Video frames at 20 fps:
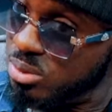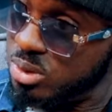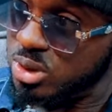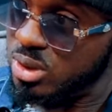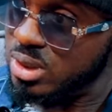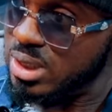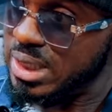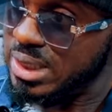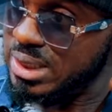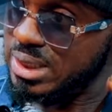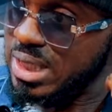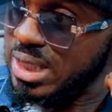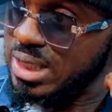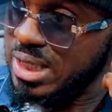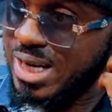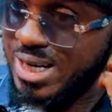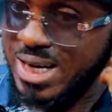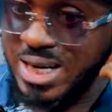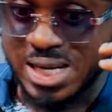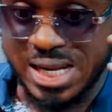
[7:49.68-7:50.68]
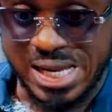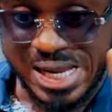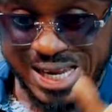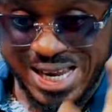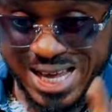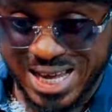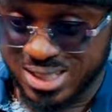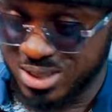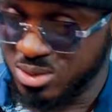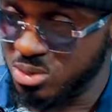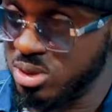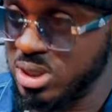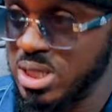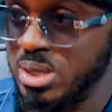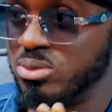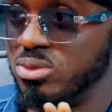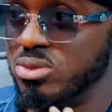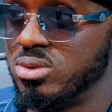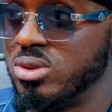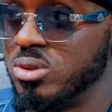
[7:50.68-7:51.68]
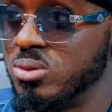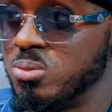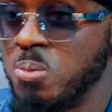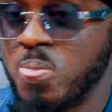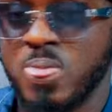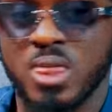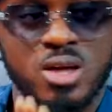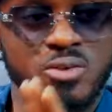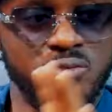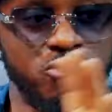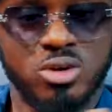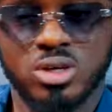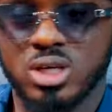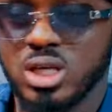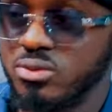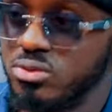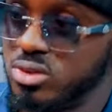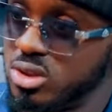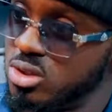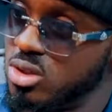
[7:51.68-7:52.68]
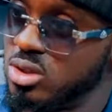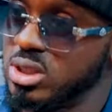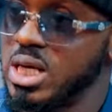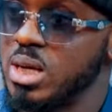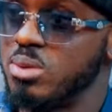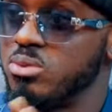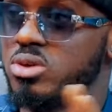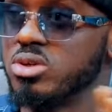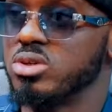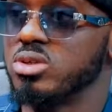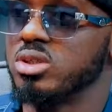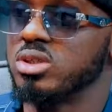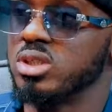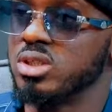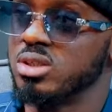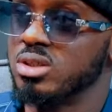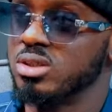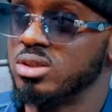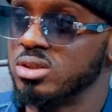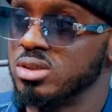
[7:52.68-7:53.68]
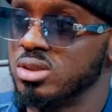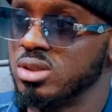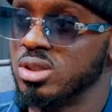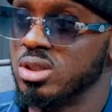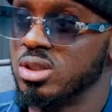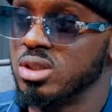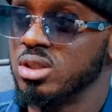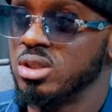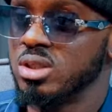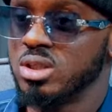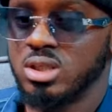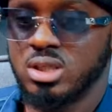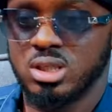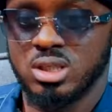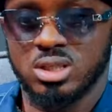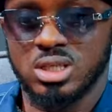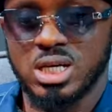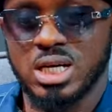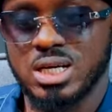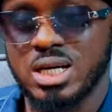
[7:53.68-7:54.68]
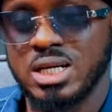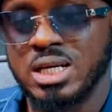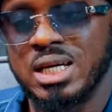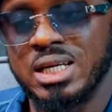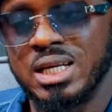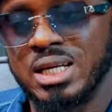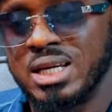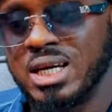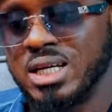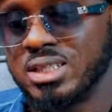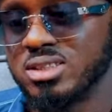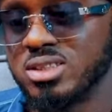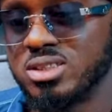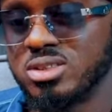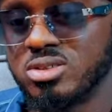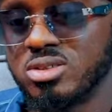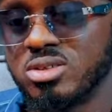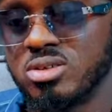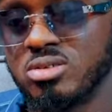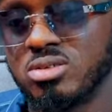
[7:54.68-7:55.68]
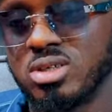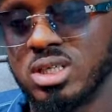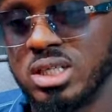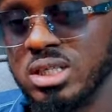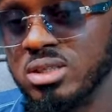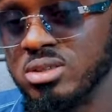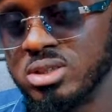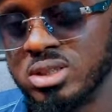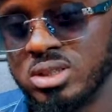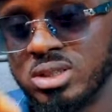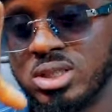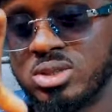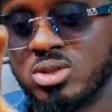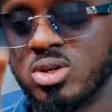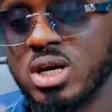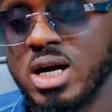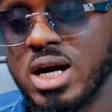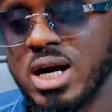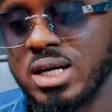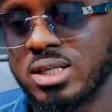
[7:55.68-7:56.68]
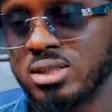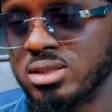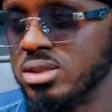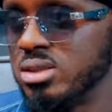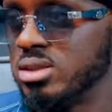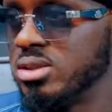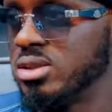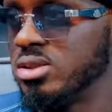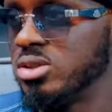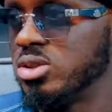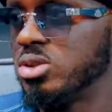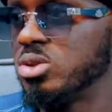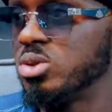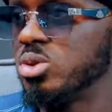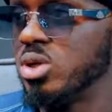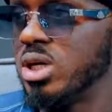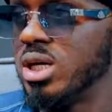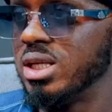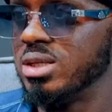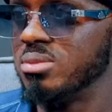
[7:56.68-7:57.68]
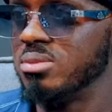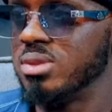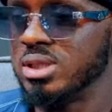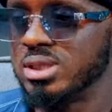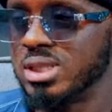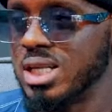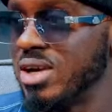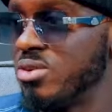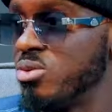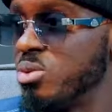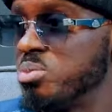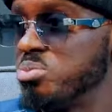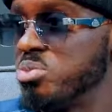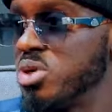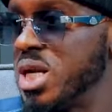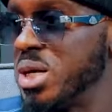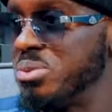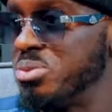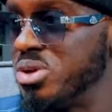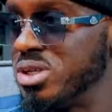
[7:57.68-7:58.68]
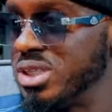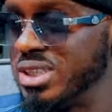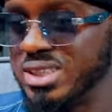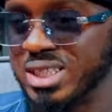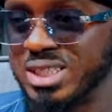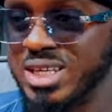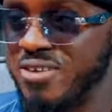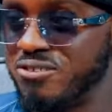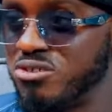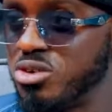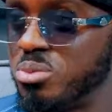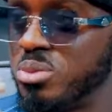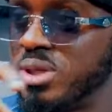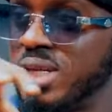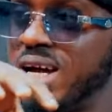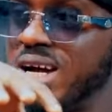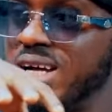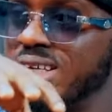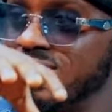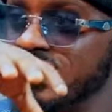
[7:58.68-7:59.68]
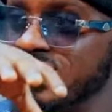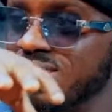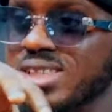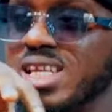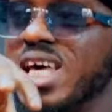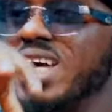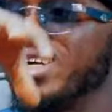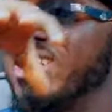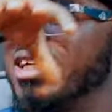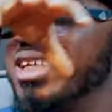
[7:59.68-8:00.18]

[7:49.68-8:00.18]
with understanding. I can analyze what I'm doing. For every song that I'm recording on, I can analyze the song. Okay, this song has this or so elements. Like what Bonaboy said, Afrobeat has, it's like